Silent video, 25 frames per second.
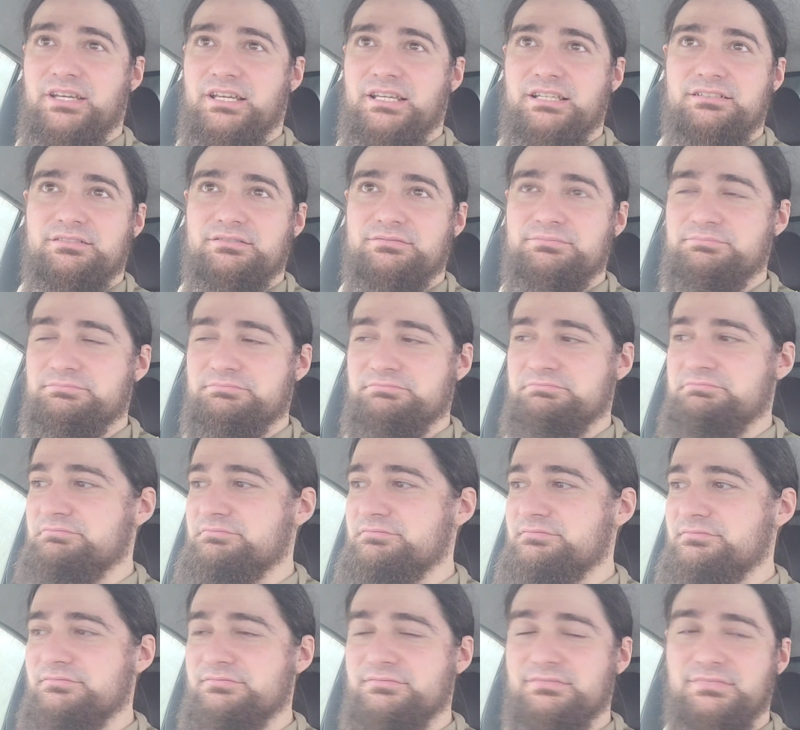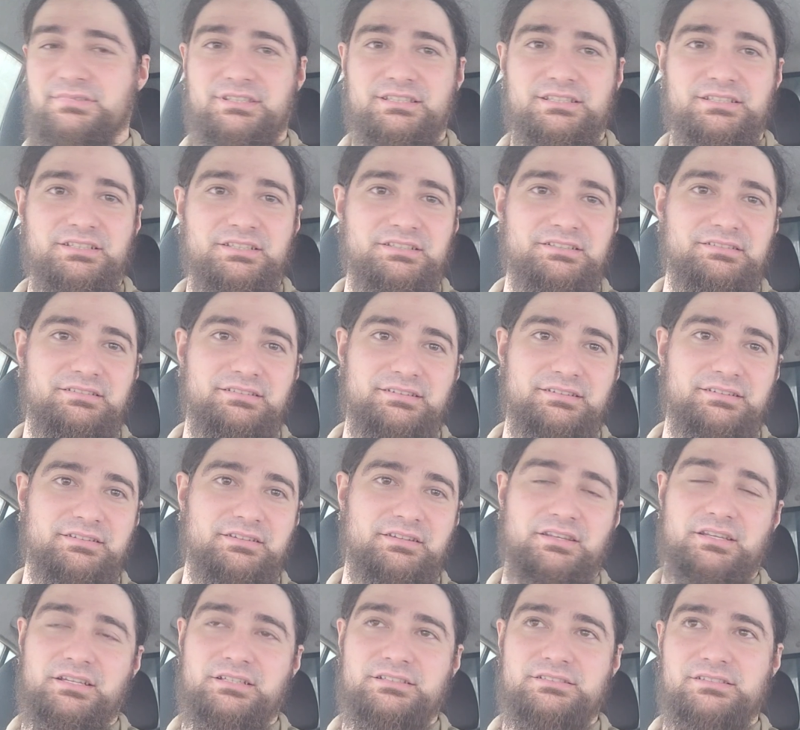and
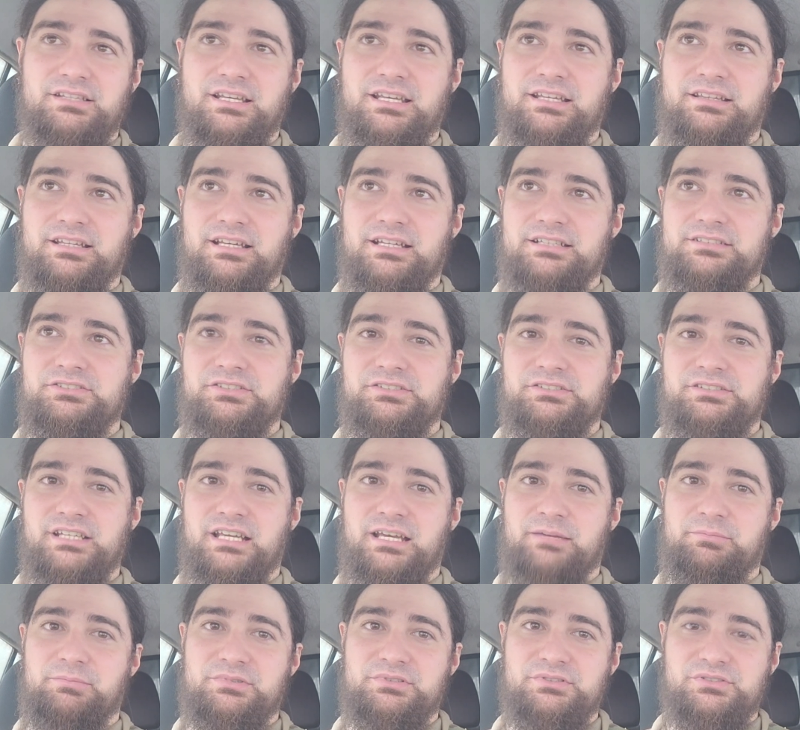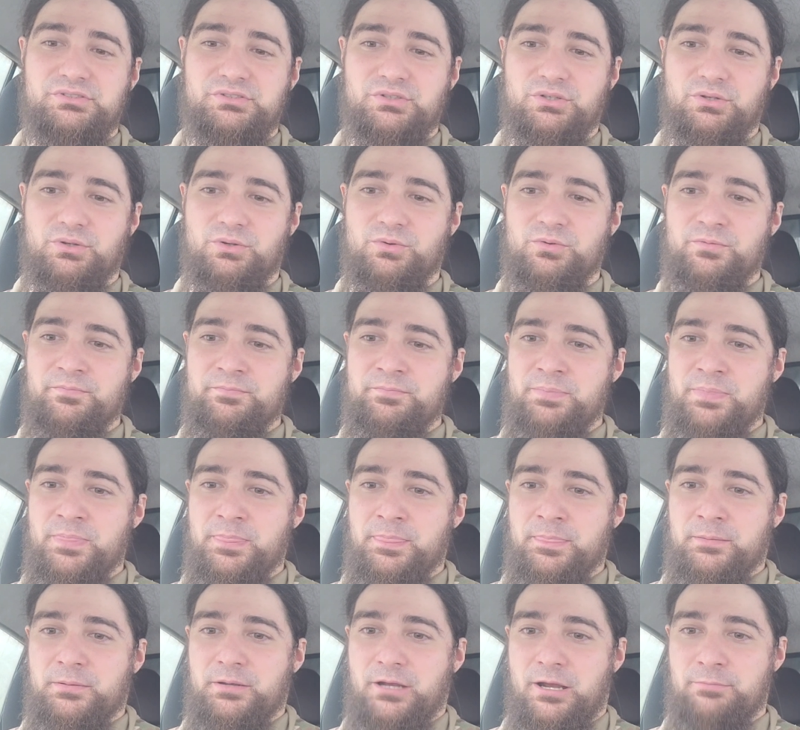things like that just happen. So
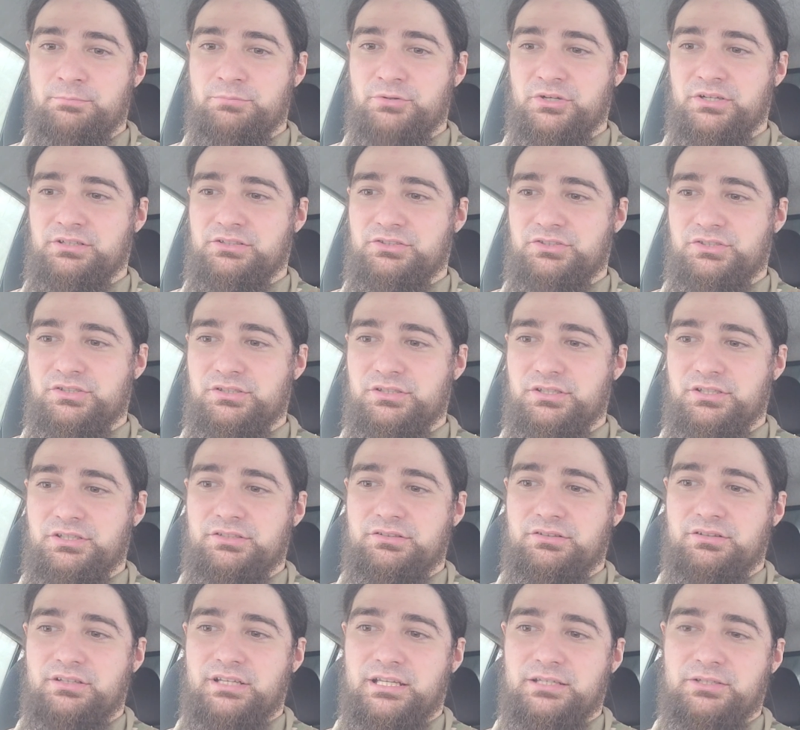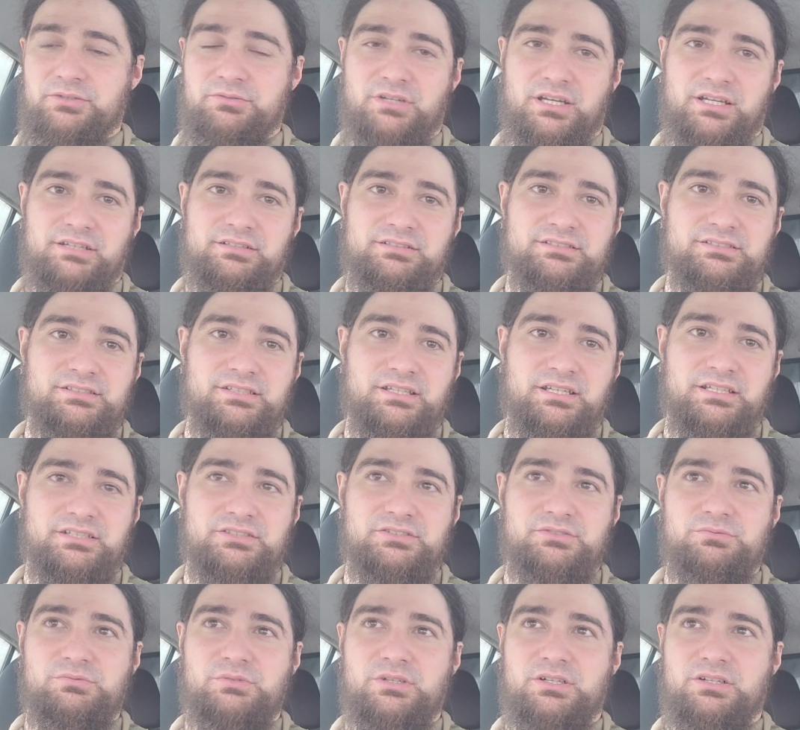I'm pretty sure that United
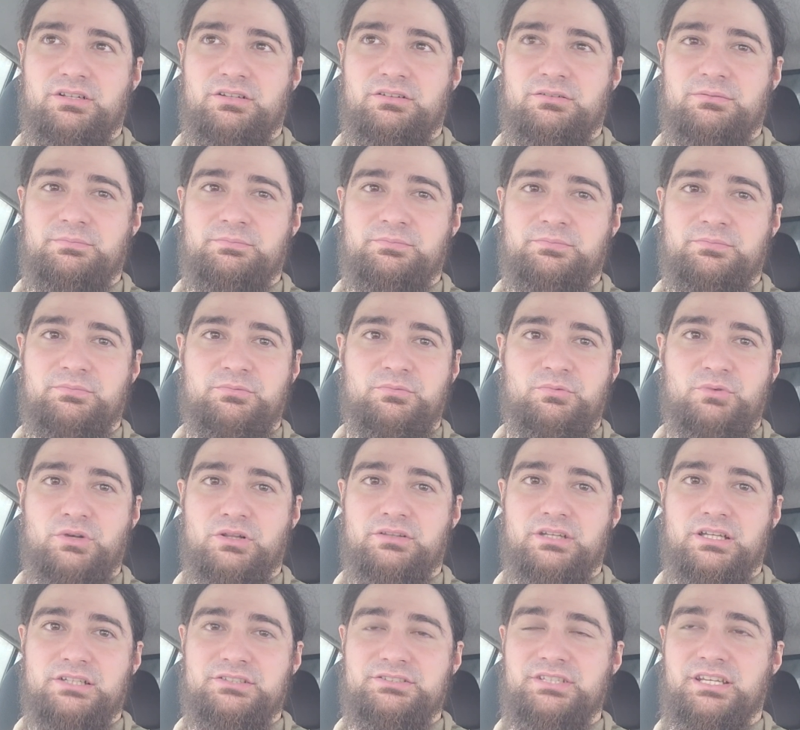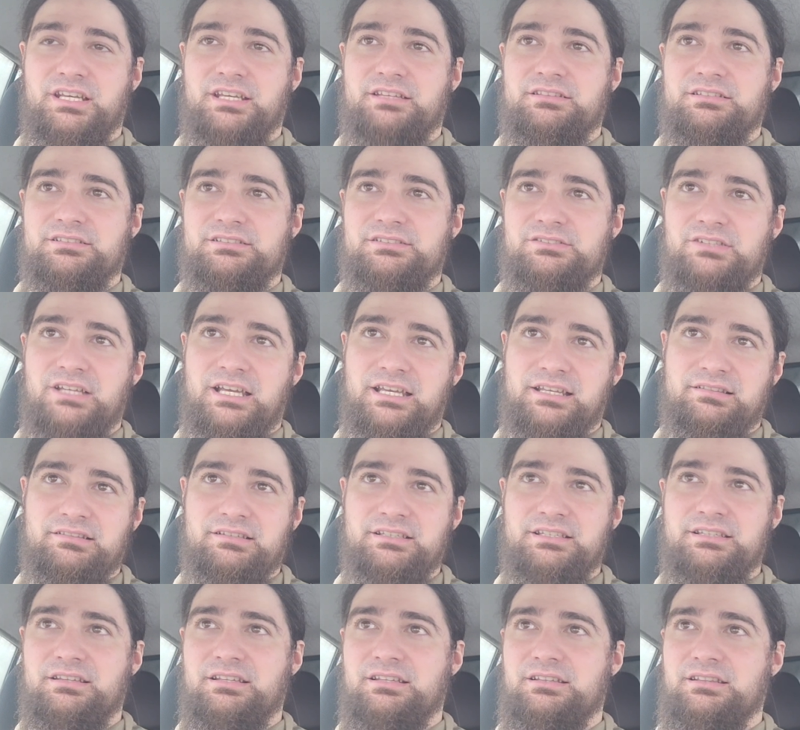States will not take this
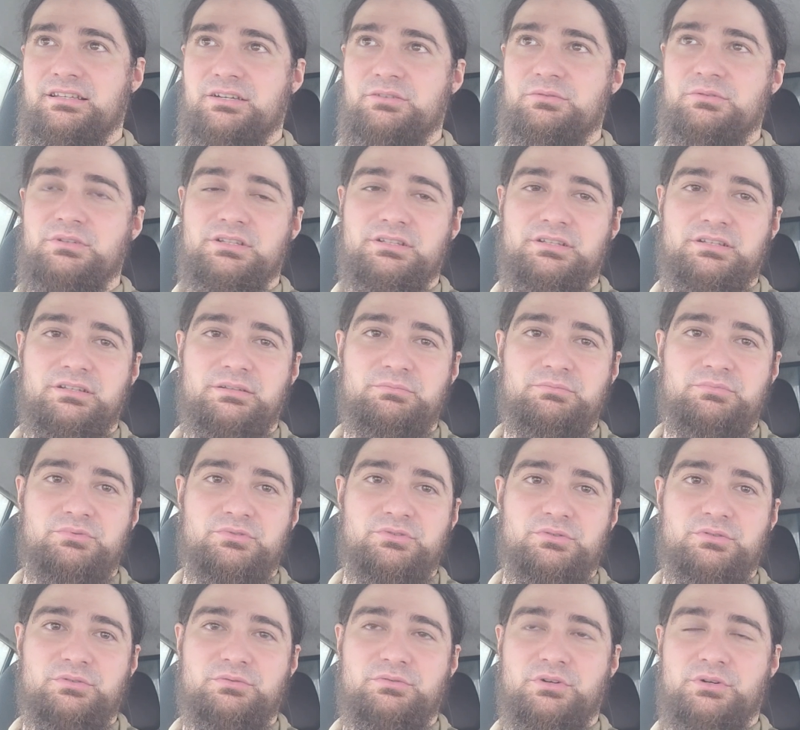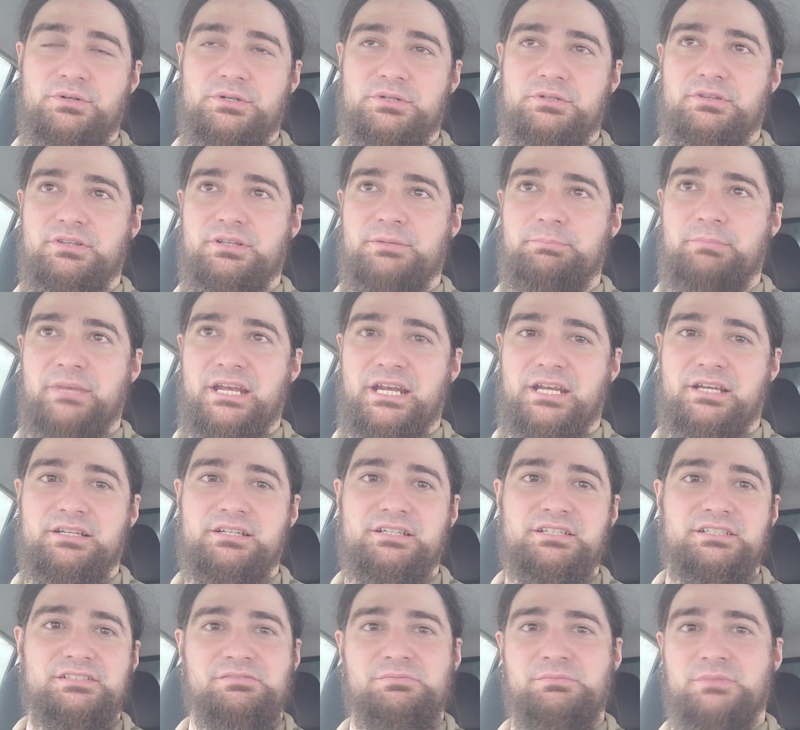lightly, that they will improve all the
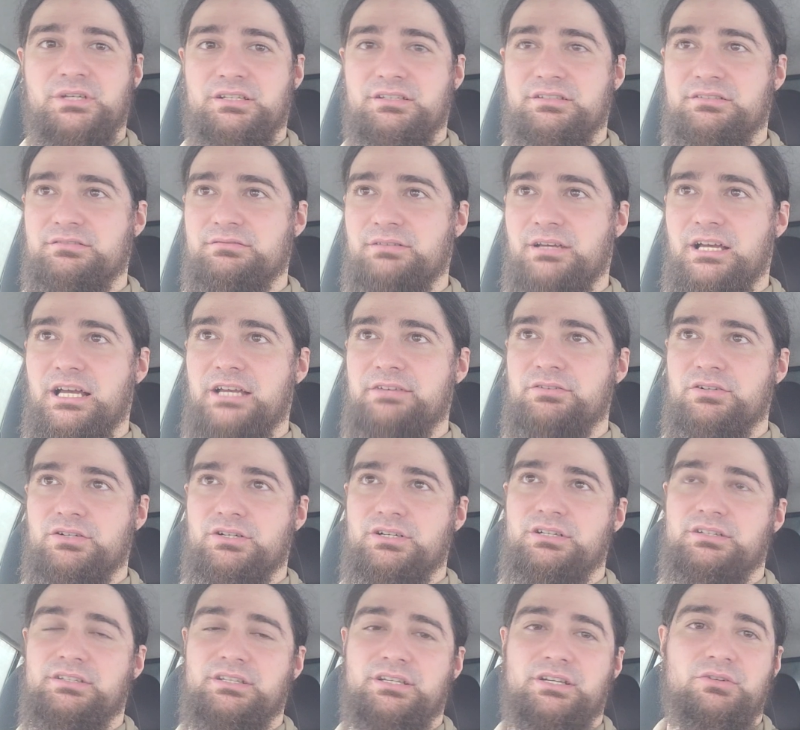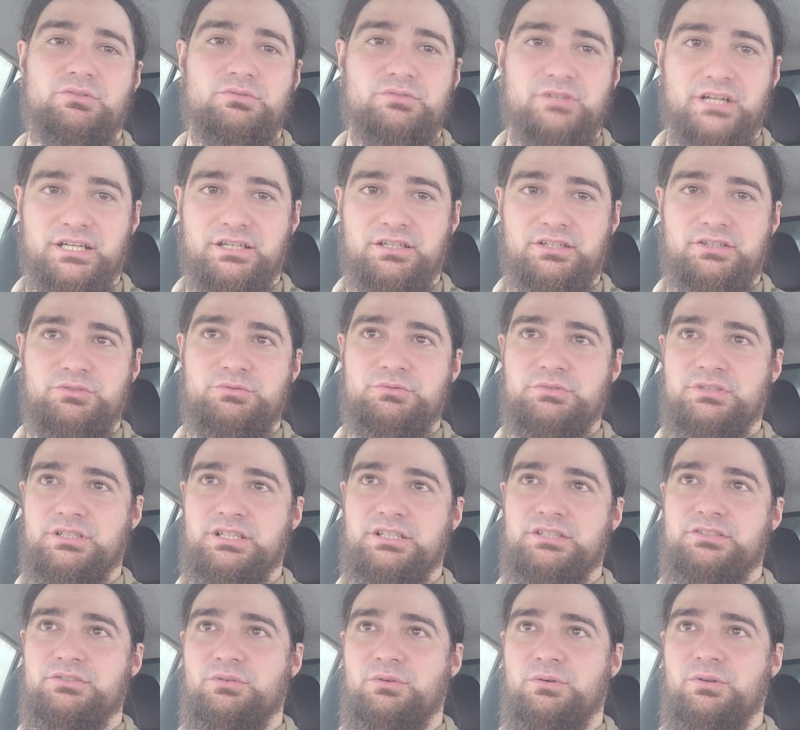mechanism, and I've heard they already doing
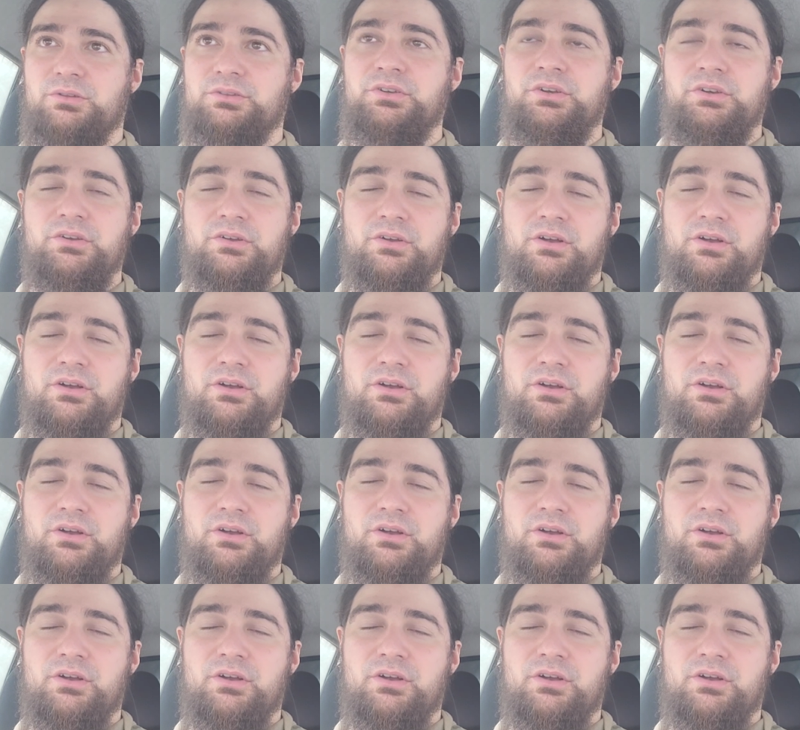it on